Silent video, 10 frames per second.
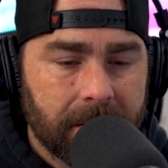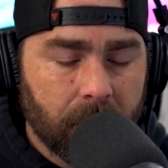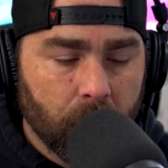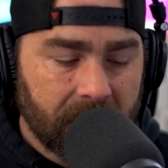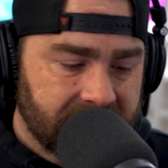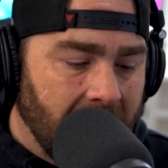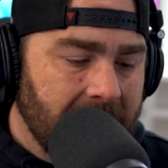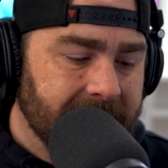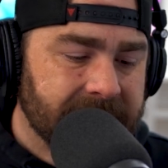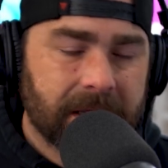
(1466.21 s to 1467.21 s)
What's
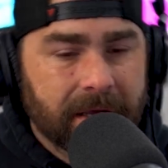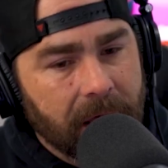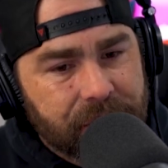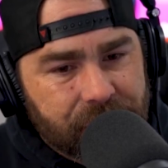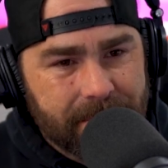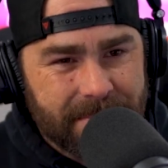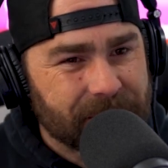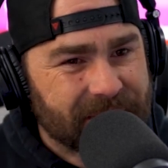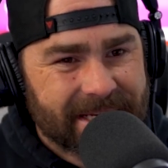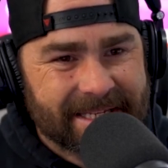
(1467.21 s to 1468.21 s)
odd is country
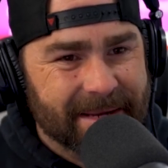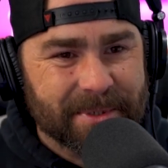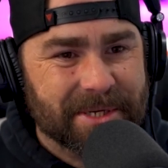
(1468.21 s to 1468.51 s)
music seems